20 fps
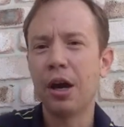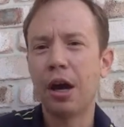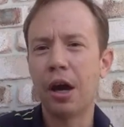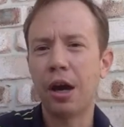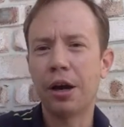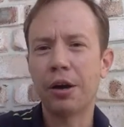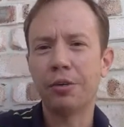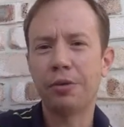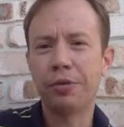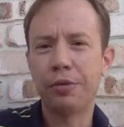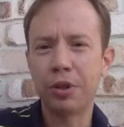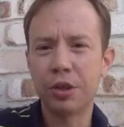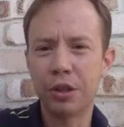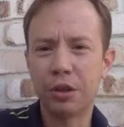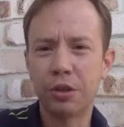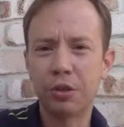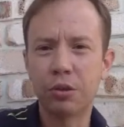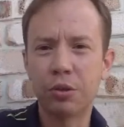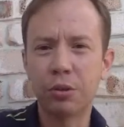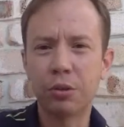uh,
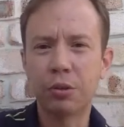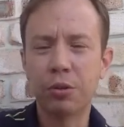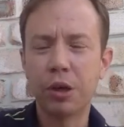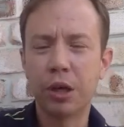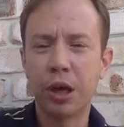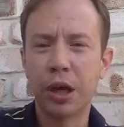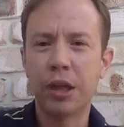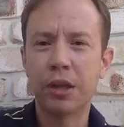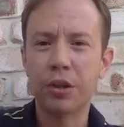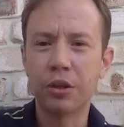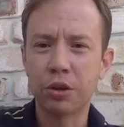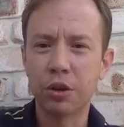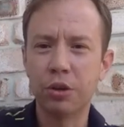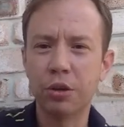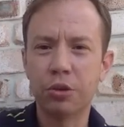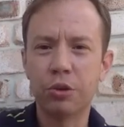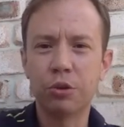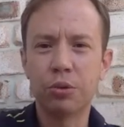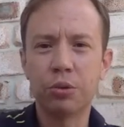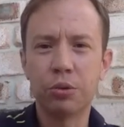physical and
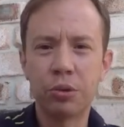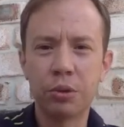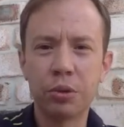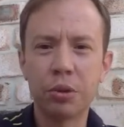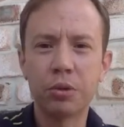social